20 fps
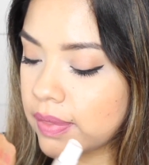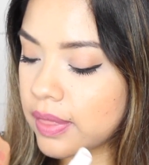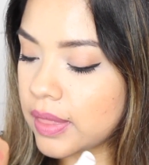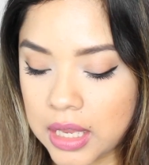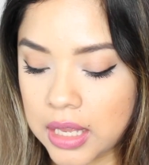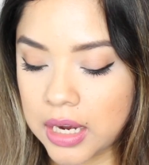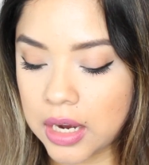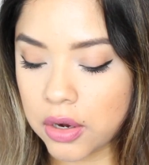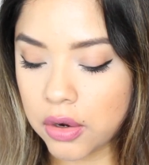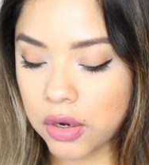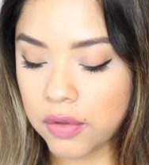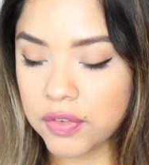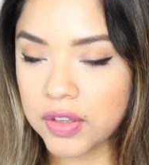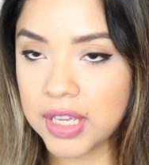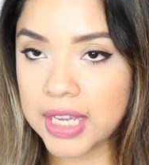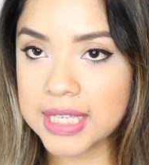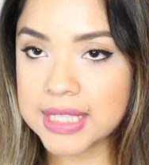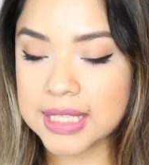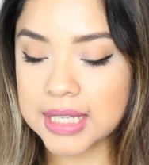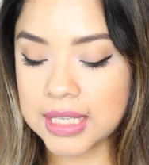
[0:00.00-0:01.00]
And I don't know if
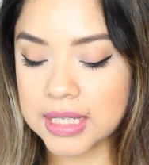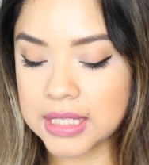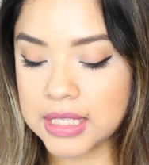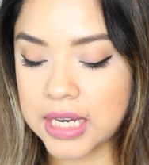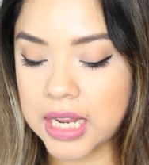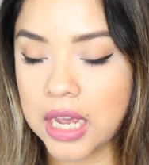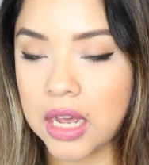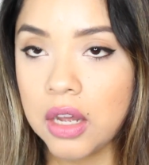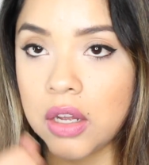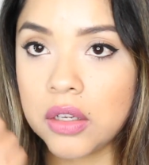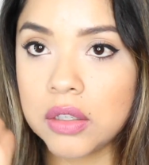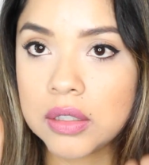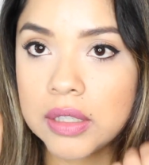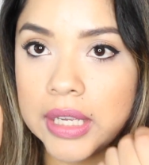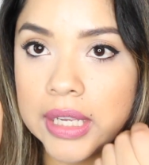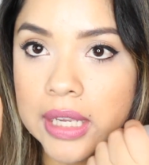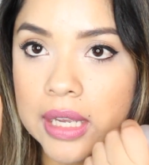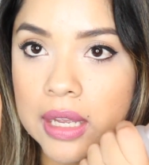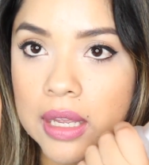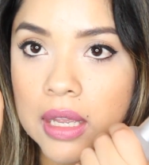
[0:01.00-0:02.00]
you guys can tell,
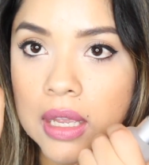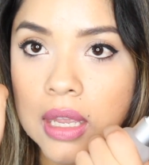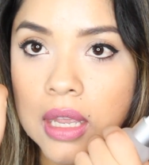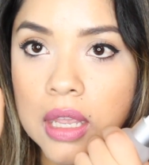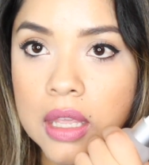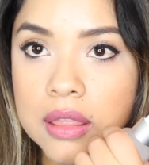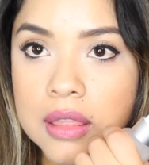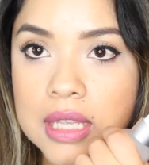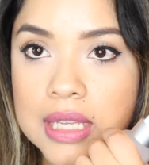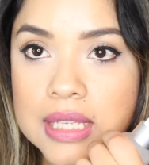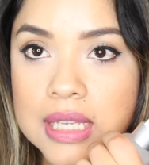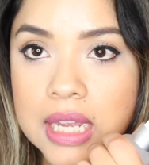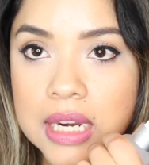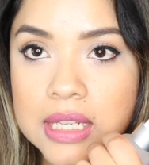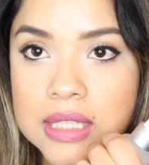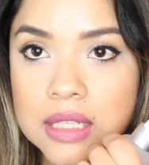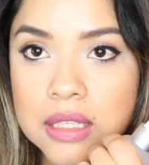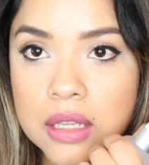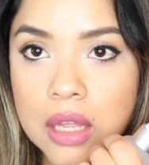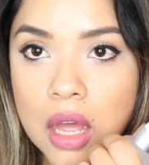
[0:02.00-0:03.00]
like, this hand
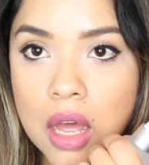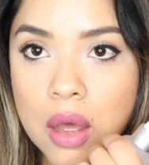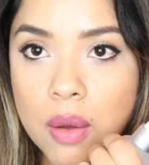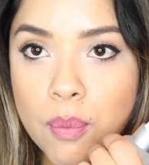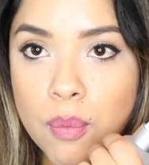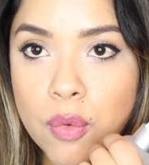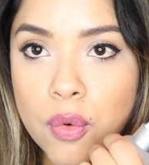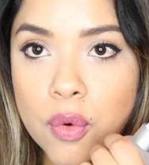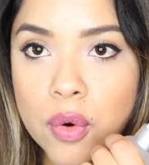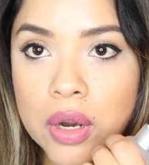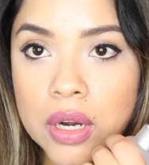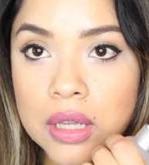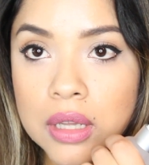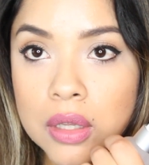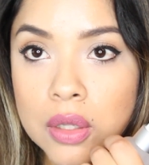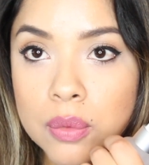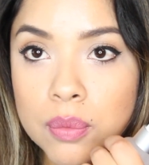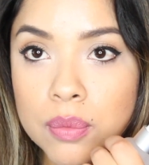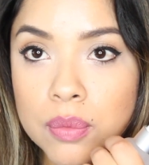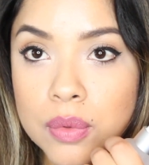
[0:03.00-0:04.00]
is a lot more
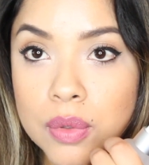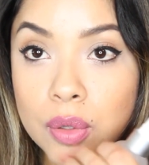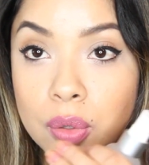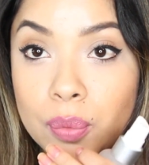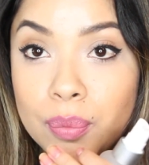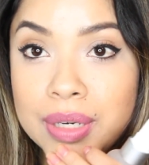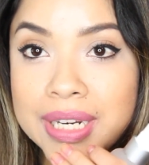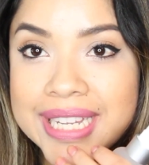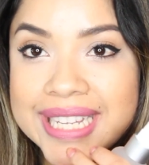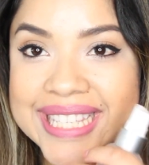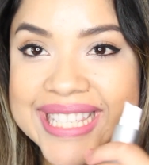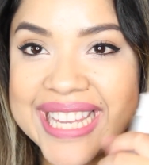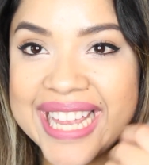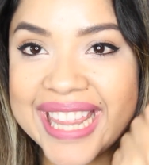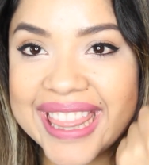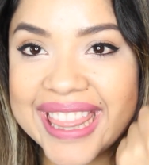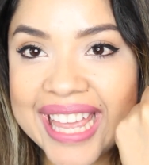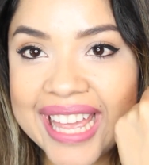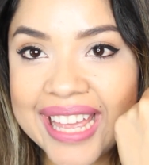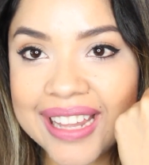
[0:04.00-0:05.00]
lum luminous
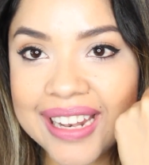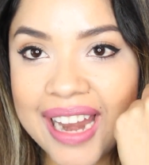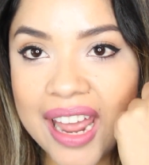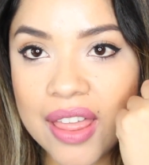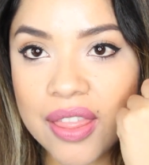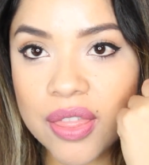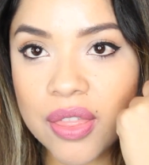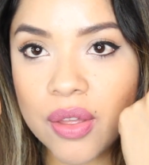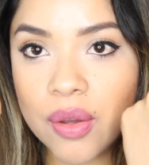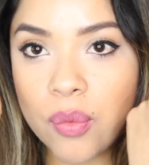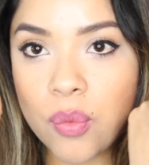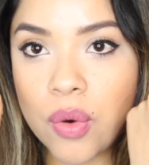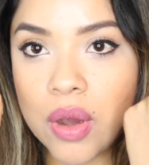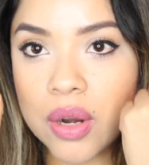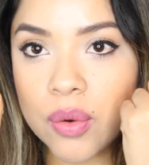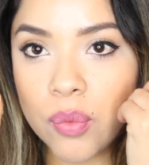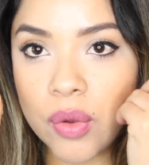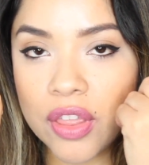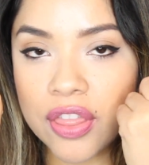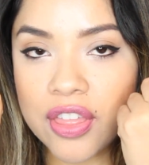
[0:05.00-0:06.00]
than the
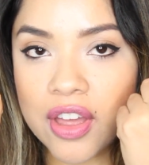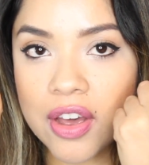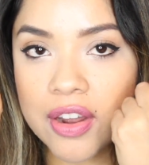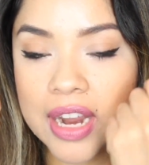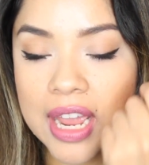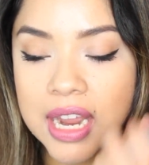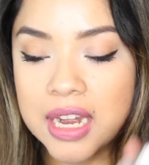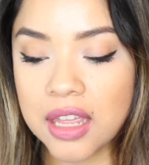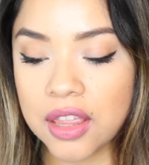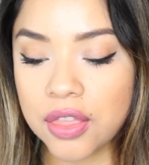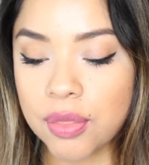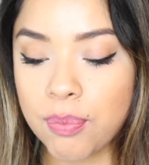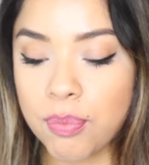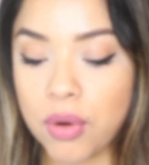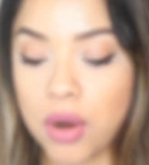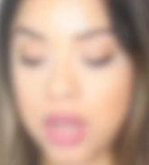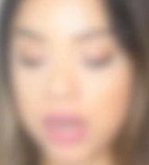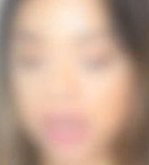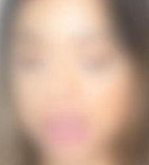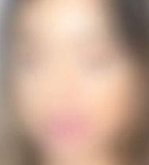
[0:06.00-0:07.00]
one without any
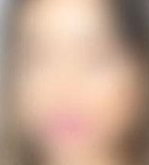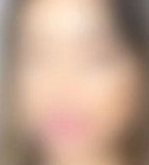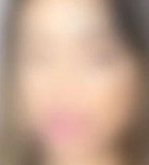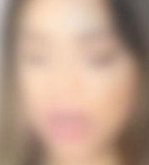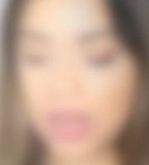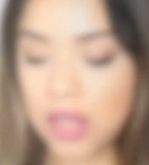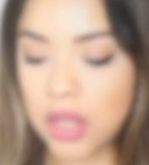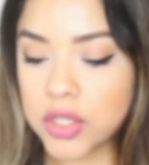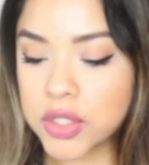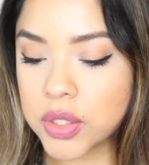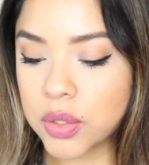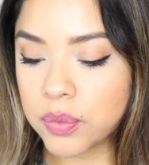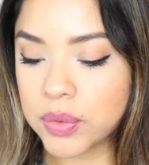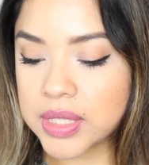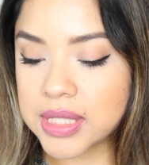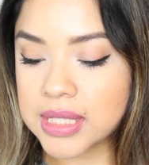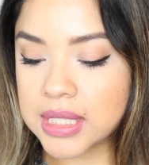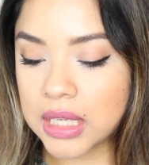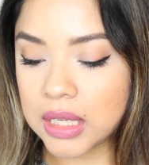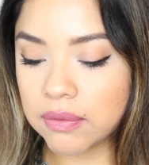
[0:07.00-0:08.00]
product. And then I also
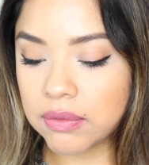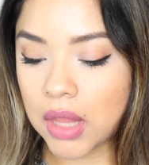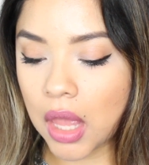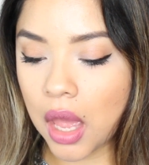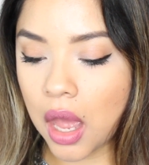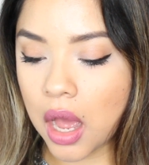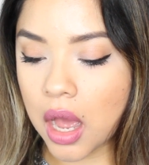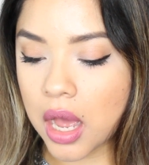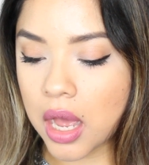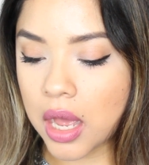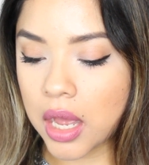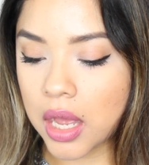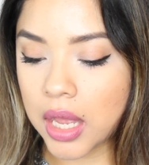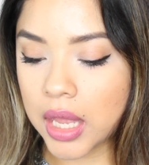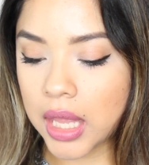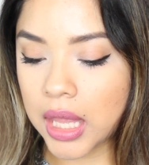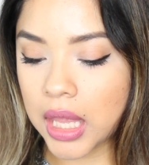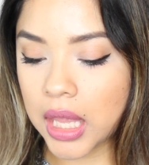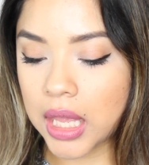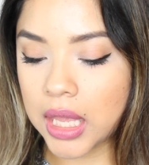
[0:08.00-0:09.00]
received
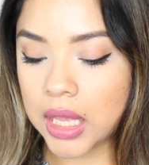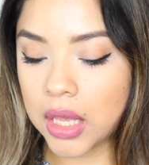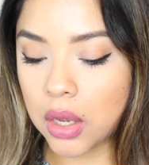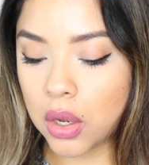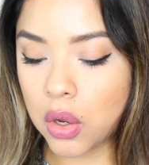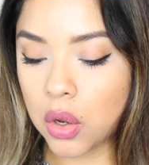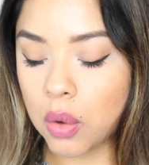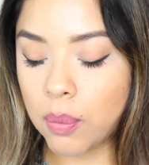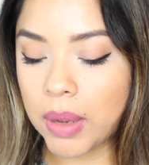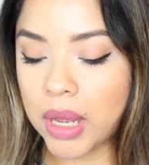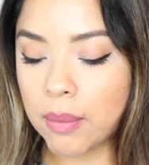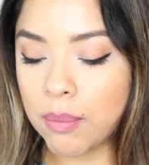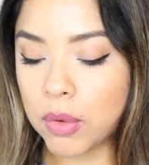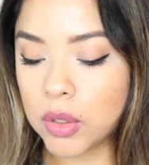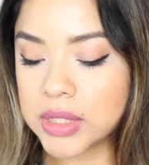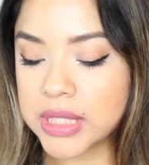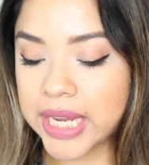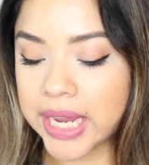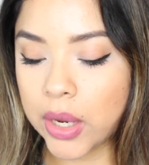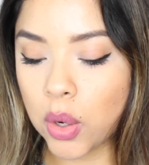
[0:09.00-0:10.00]
uh, a jojoba
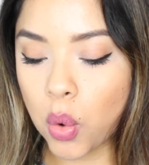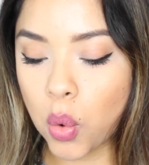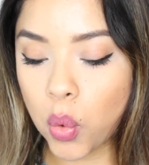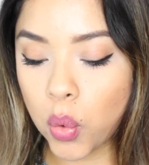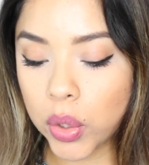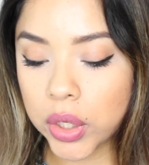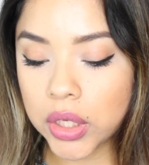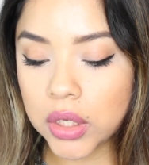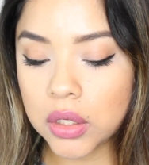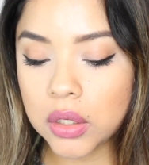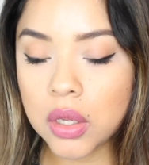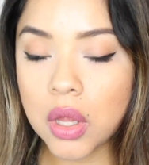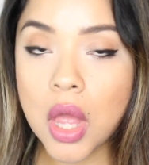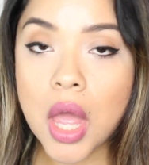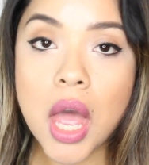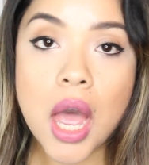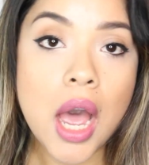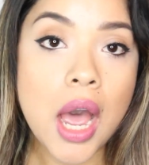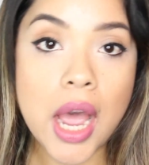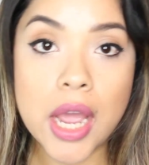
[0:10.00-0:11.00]
multi-oil.
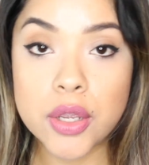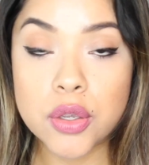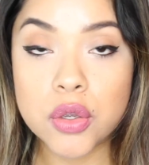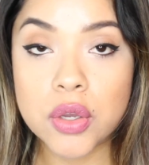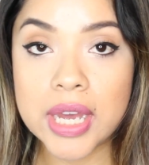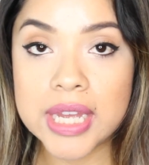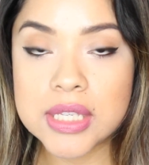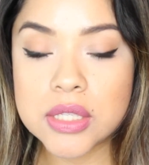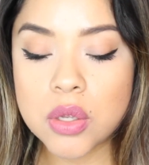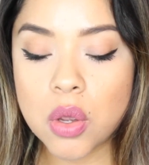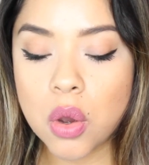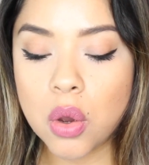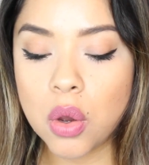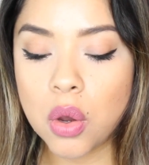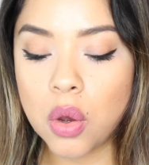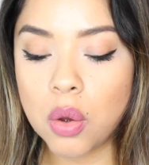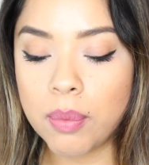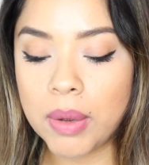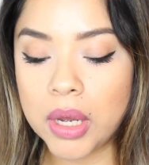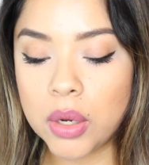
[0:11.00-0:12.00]
You guys know
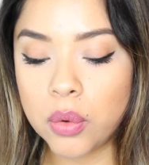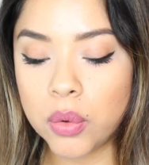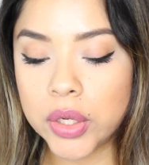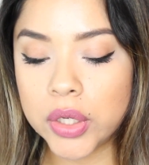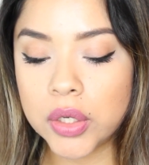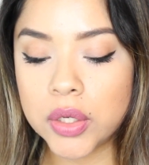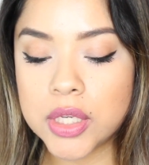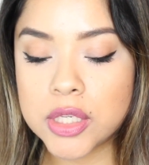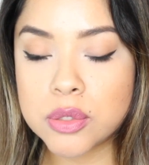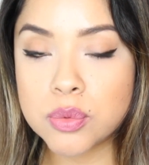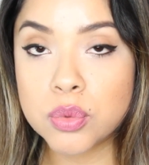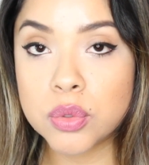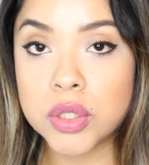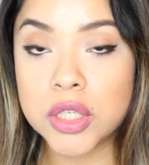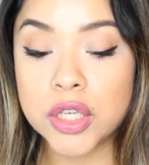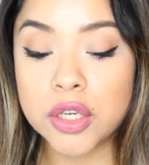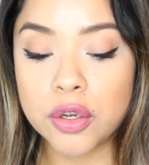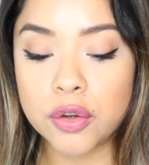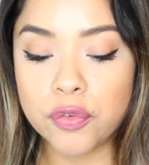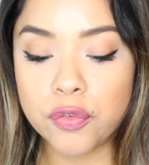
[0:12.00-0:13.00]
jojoba oil is
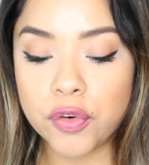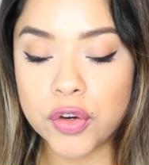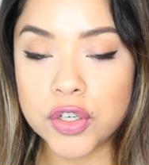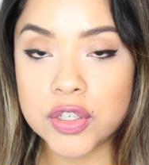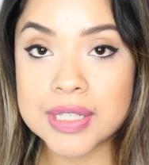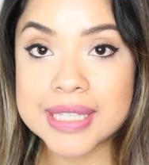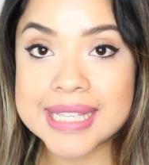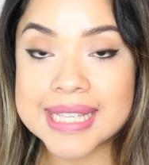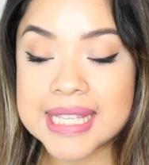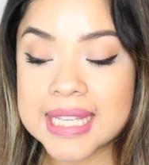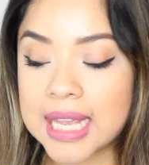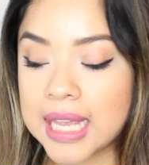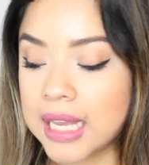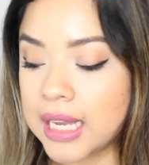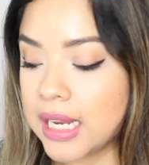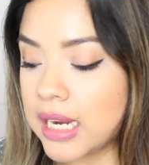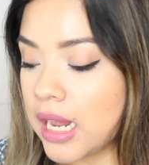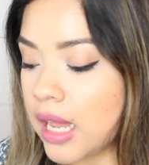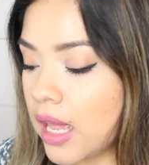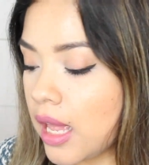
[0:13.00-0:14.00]
really good for your
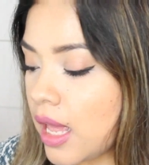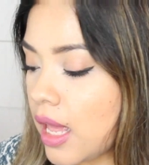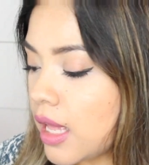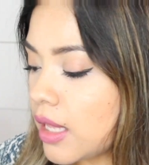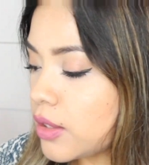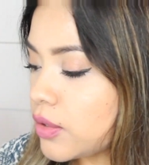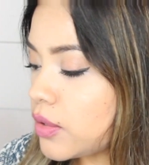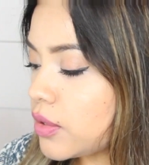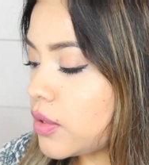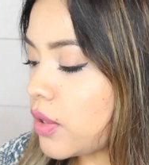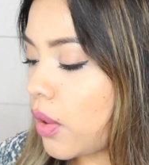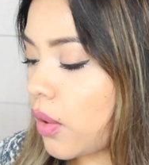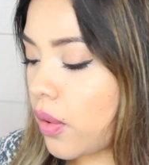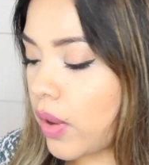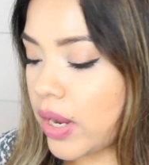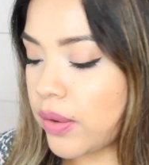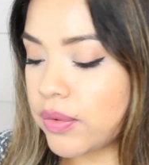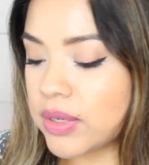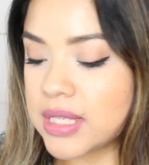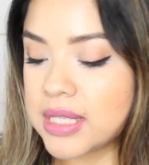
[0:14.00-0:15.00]
skin. So
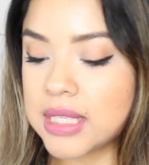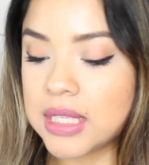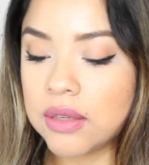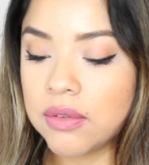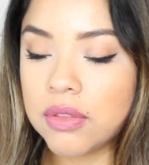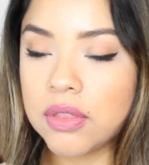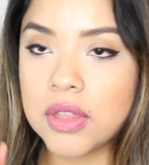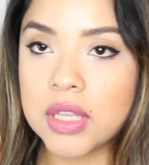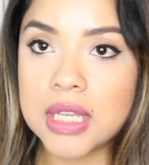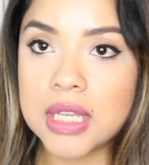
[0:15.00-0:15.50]
I received